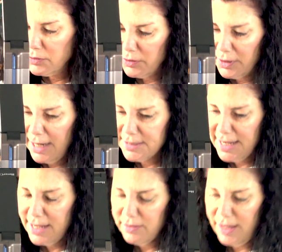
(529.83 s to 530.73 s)
they're going to
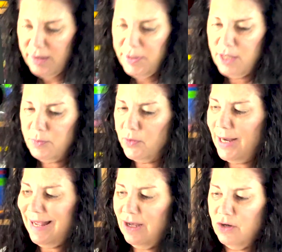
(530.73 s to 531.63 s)
take that paper
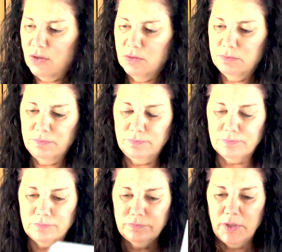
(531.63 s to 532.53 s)
out.
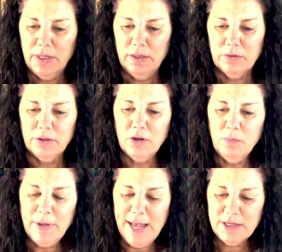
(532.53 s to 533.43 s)
They're going to go
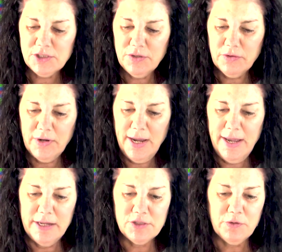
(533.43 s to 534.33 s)
back to their heads.